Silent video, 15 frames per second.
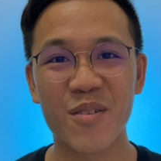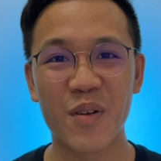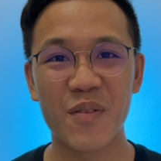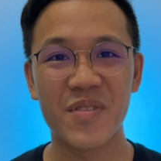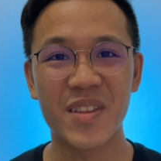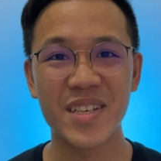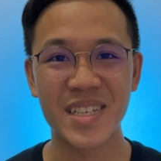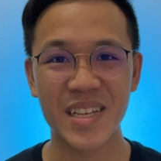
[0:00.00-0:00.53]

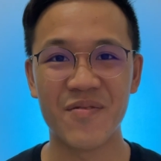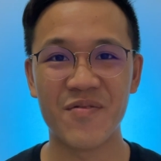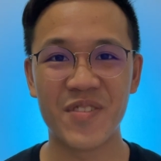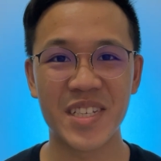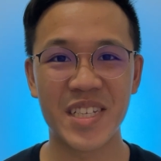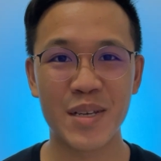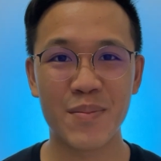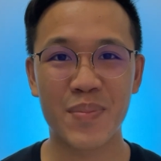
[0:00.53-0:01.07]
with this
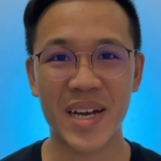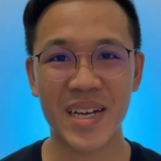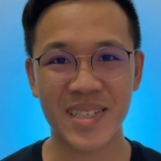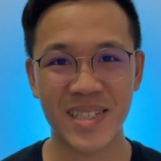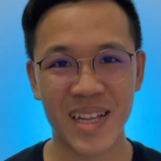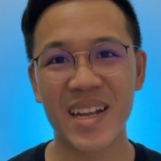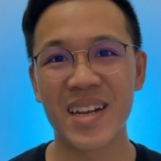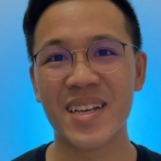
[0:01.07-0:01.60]
Invizi bike
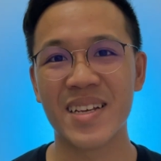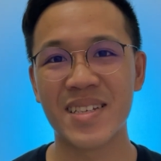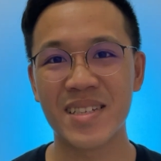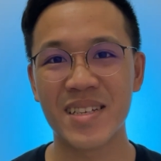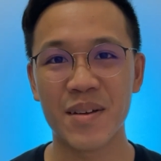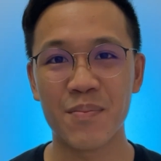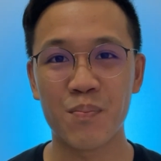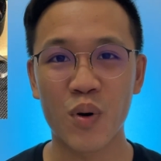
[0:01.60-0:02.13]
stand is
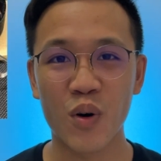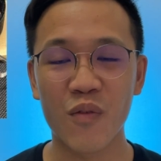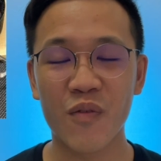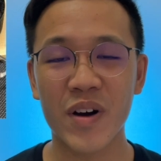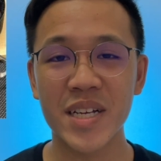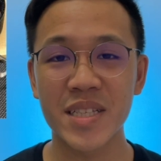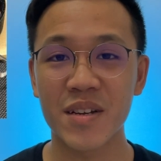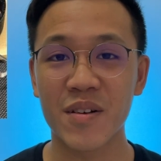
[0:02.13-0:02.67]
it
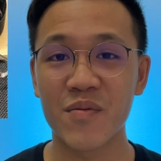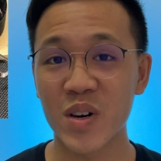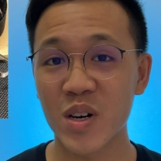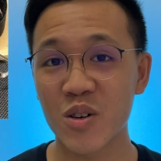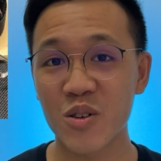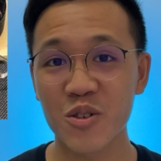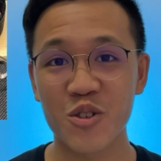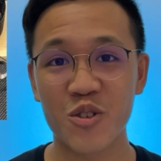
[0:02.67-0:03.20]
provides a
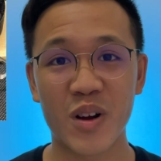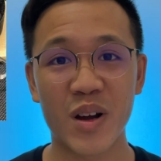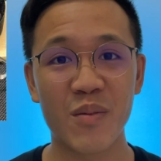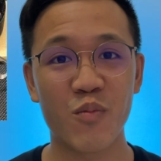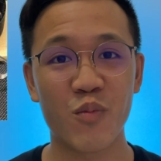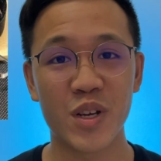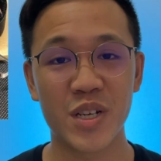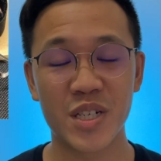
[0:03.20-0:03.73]
Velcro strap
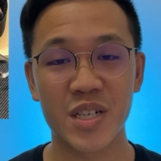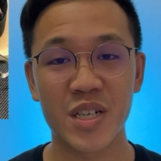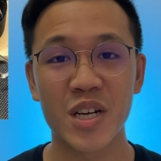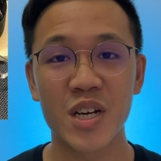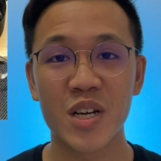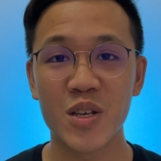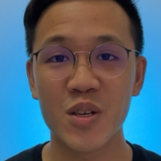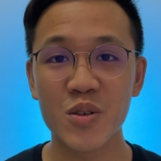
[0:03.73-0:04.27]
which
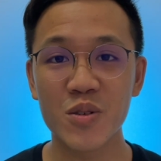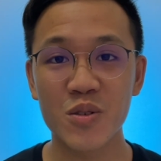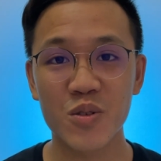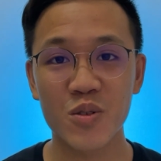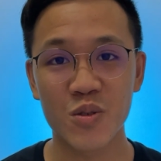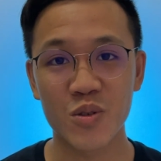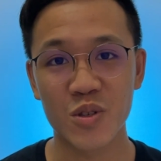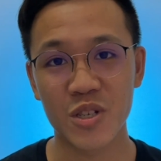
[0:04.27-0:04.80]
used
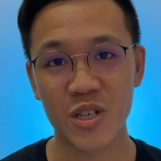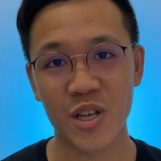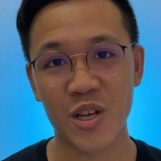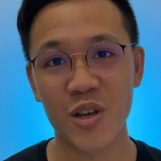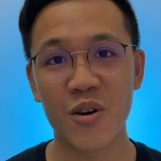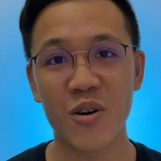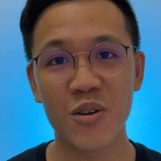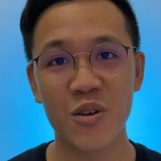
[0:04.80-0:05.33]
to
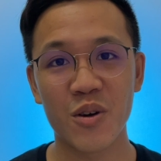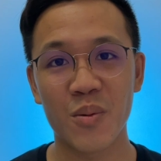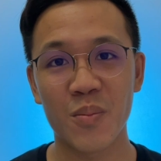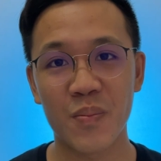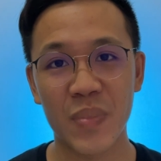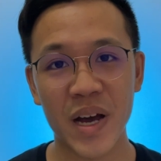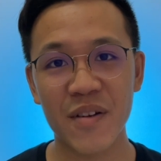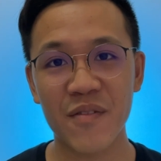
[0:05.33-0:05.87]
secure your
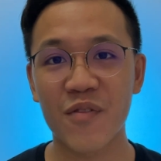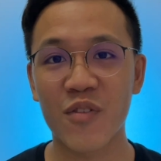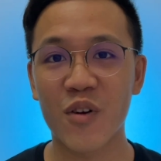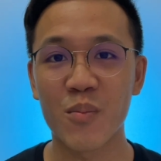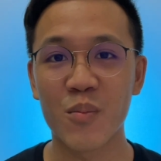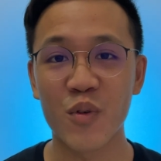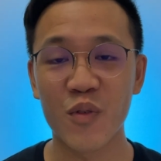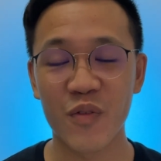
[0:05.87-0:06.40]
bike
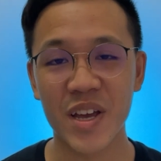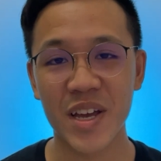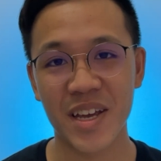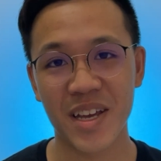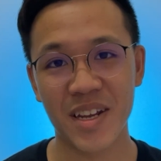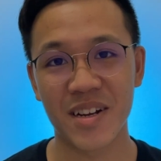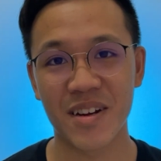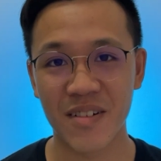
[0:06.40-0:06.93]
from moving
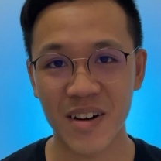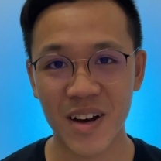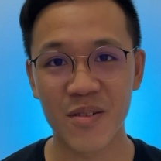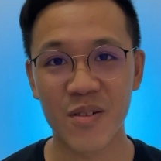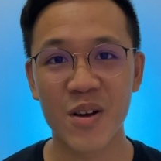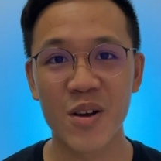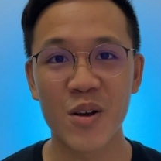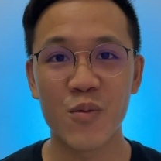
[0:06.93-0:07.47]
it around,
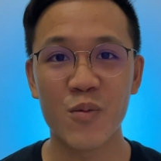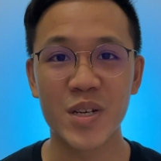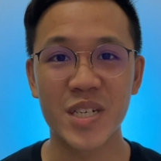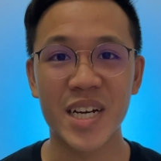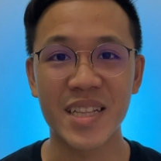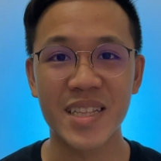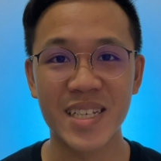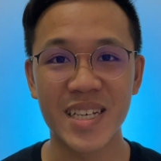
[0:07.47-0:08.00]
which
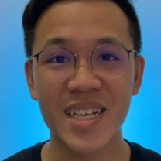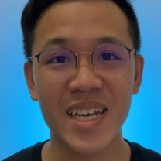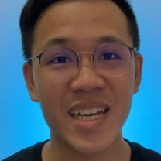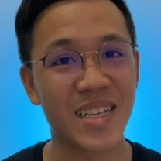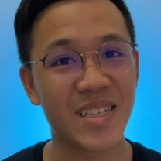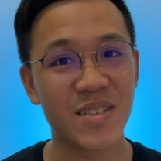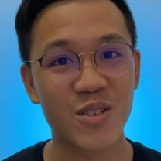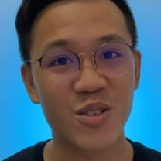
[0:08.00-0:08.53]
I think
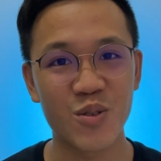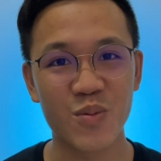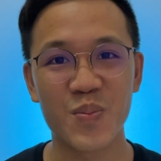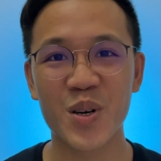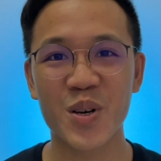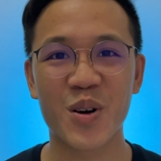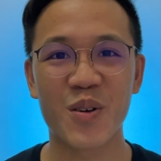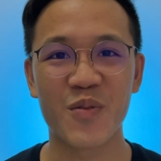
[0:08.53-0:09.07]
is
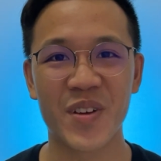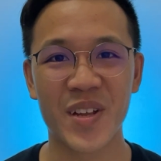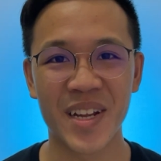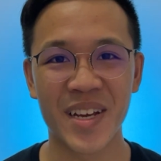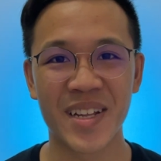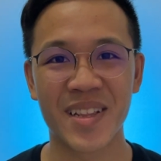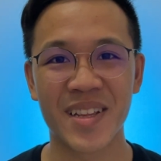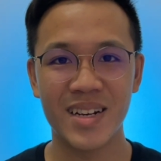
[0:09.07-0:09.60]
super
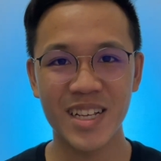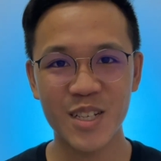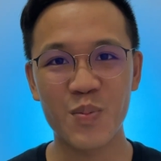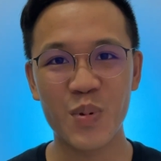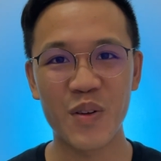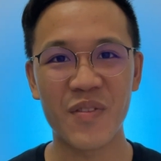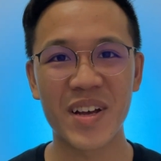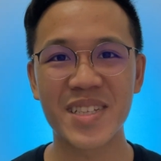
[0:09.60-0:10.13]
convenient. This
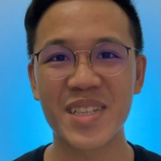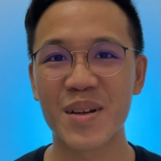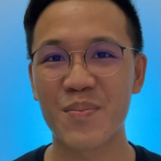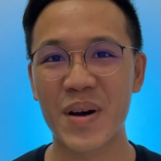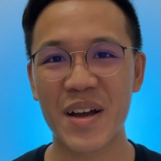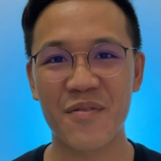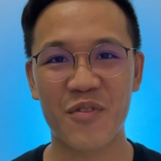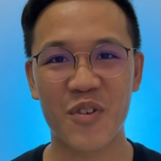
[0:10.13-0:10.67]
prevents the
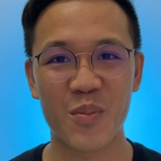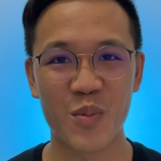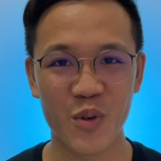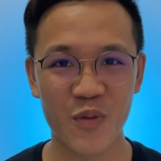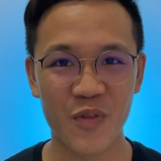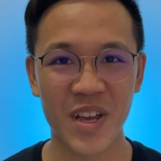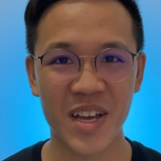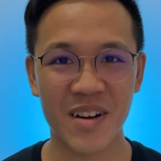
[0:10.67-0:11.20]
bike from
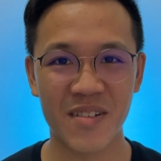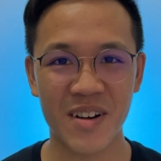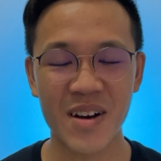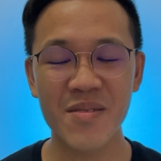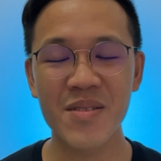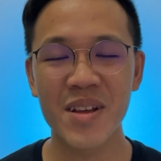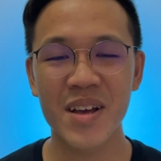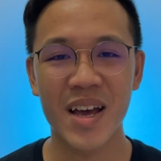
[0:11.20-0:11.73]
moving
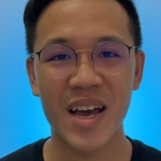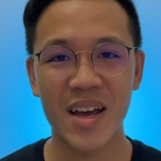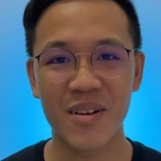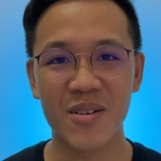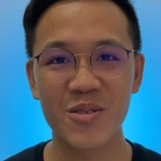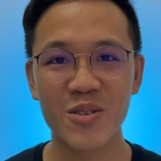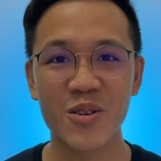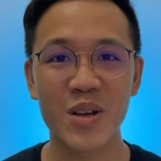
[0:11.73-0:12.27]
around and
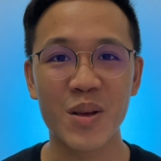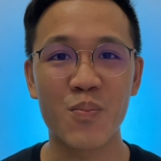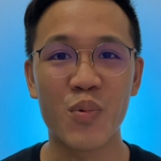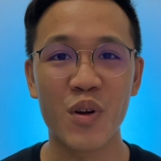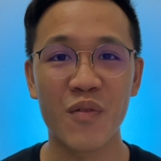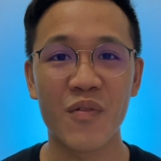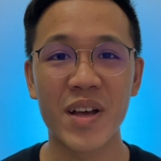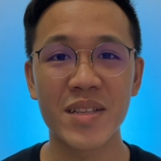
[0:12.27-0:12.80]
also it
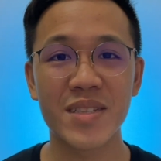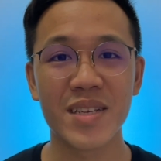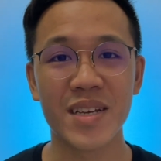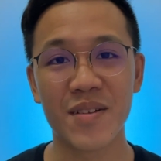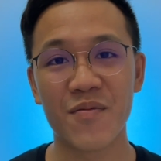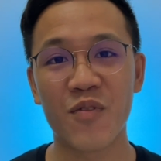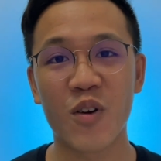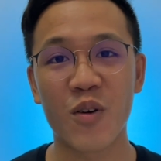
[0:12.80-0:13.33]
prevents
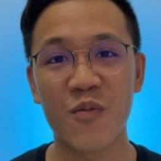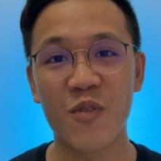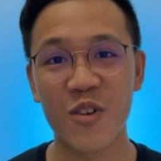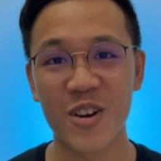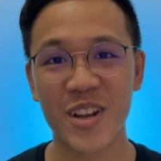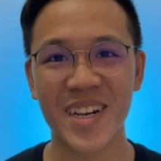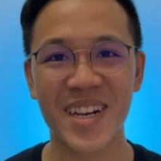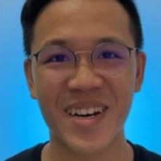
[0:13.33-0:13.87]
it from
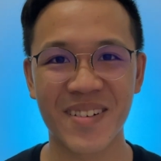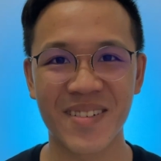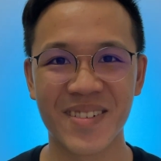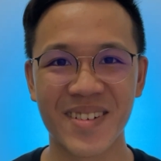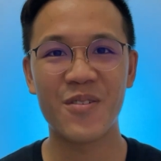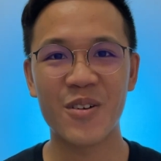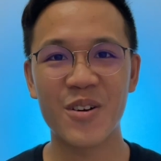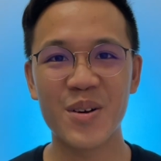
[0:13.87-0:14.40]
falling down.
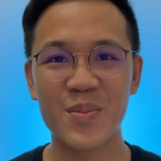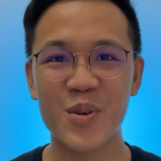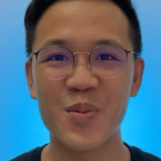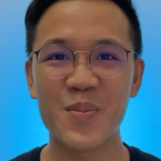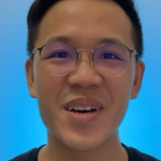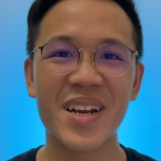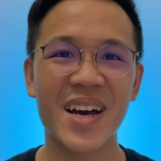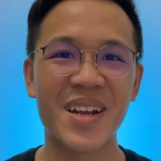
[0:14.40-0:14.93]
For the
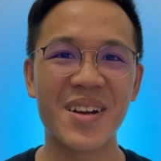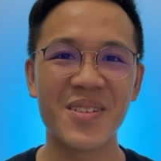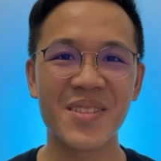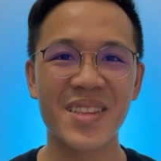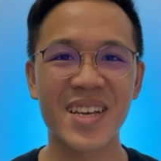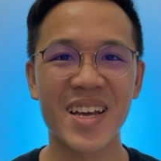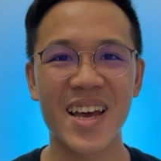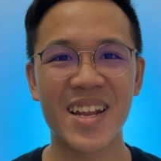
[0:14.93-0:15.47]
moment, I
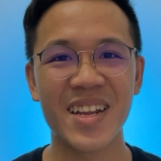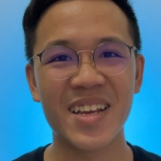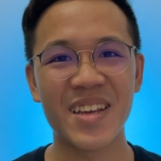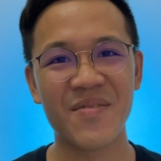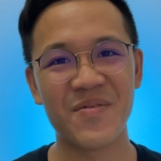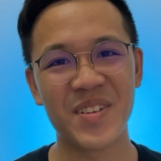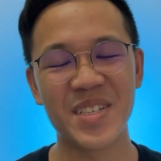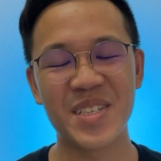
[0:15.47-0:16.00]
don't think any
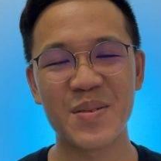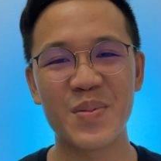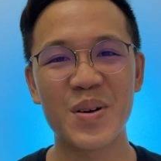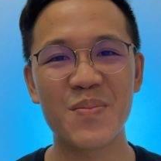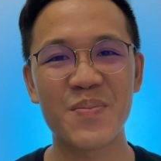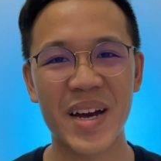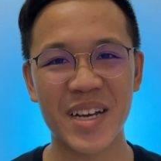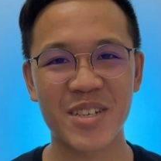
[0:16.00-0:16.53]

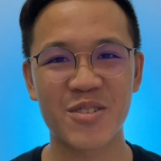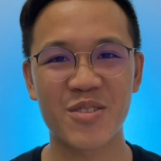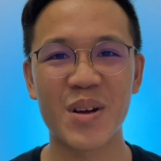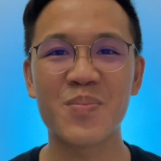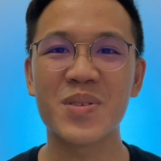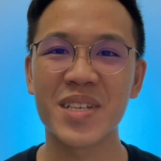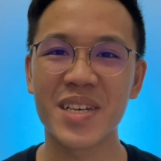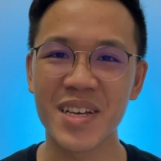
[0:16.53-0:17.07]
invisible bike
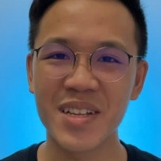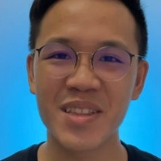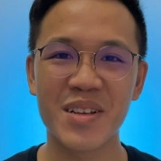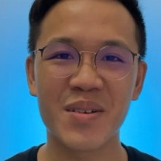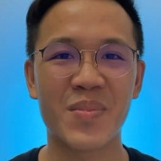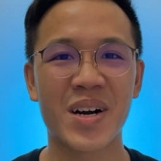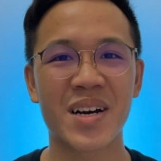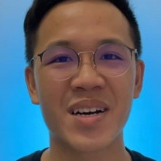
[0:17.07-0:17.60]
straps in the
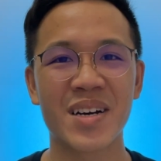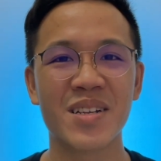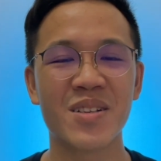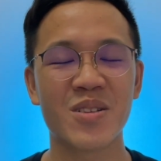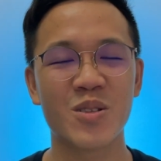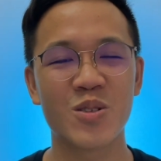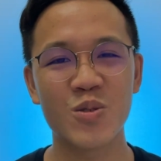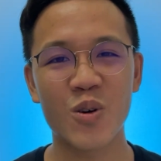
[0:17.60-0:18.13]
market
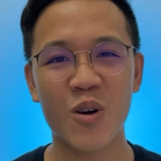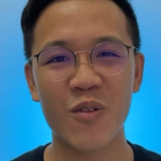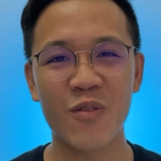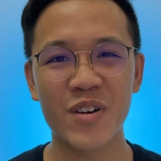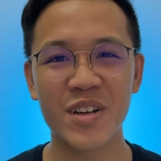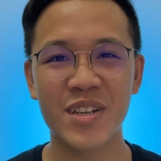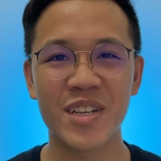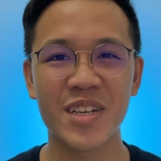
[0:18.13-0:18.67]
do
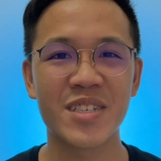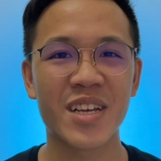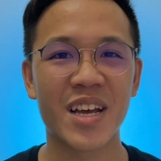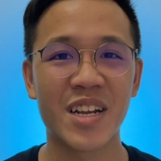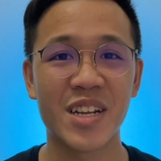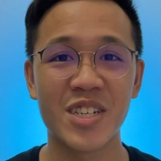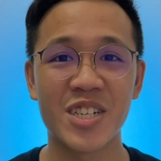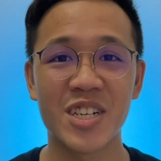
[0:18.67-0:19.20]
offer these
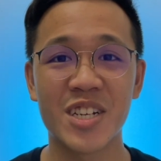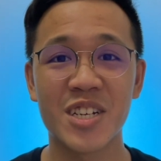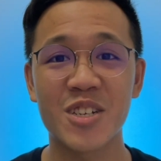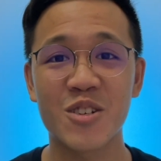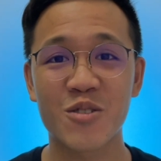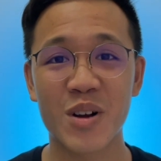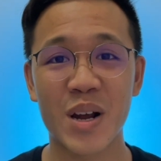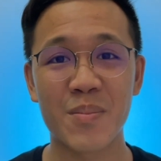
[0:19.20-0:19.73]
additional
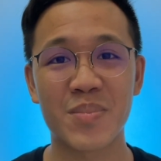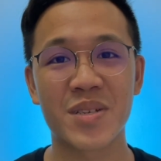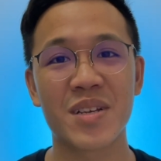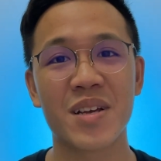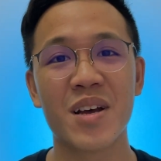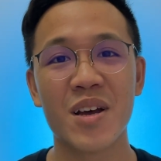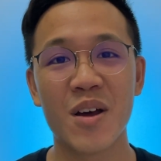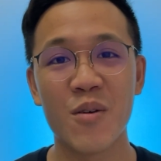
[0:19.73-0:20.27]
straps.
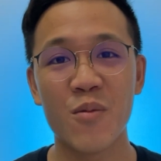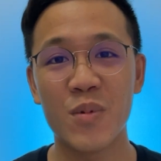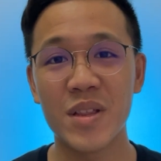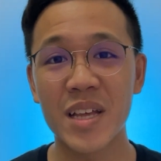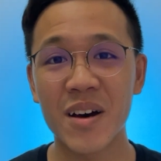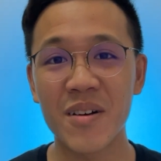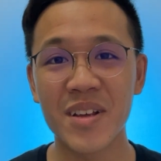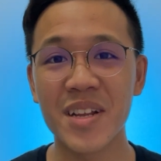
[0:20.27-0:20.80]

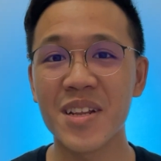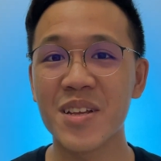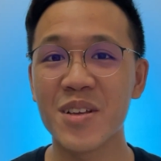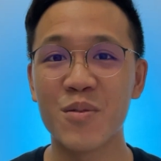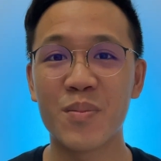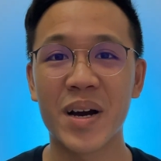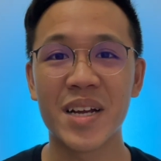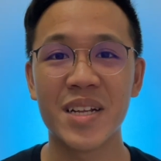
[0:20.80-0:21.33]
Without it,
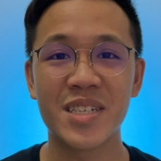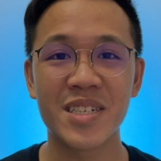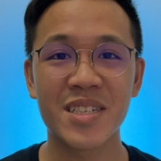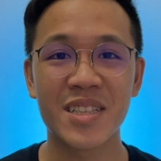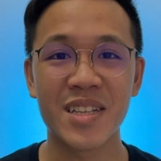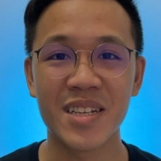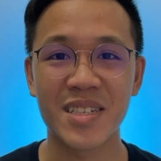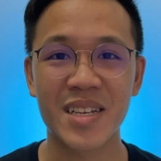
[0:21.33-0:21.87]
you might
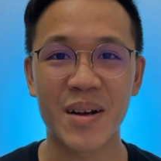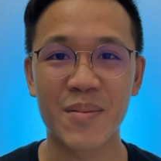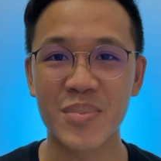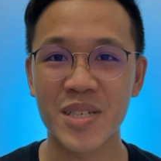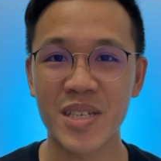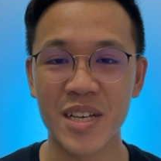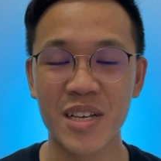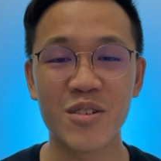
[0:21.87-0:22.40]
just need some
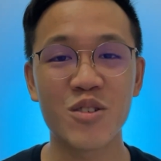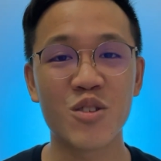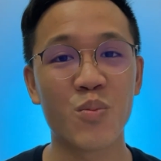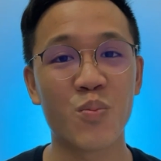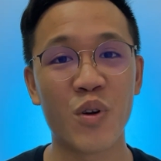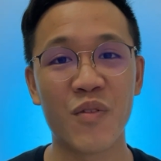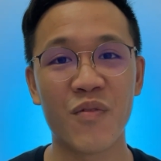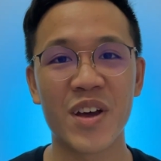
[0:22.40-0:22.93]
skills to
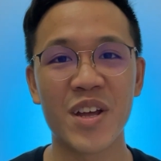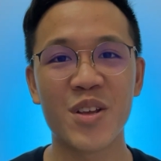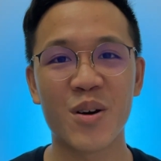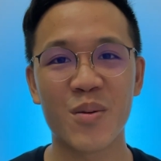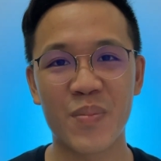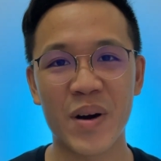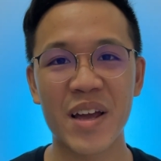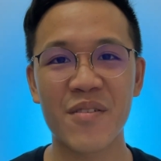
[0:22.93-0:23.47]
prevent
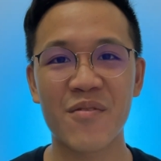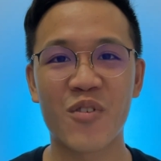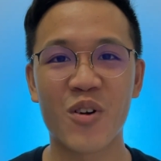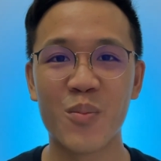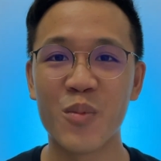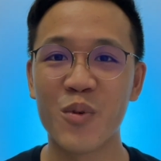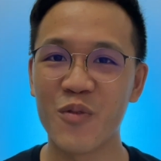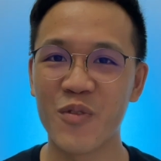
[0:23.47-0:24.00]
your bike
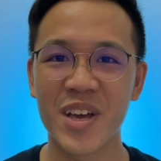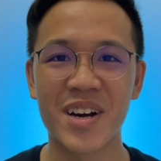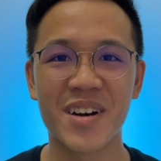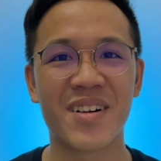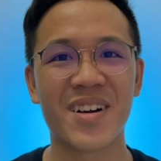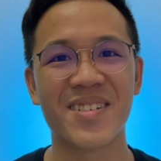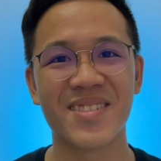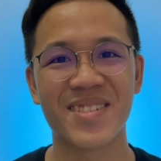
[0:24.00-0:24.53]
from moving
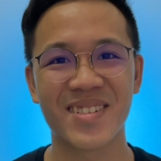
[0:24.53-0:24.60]
around.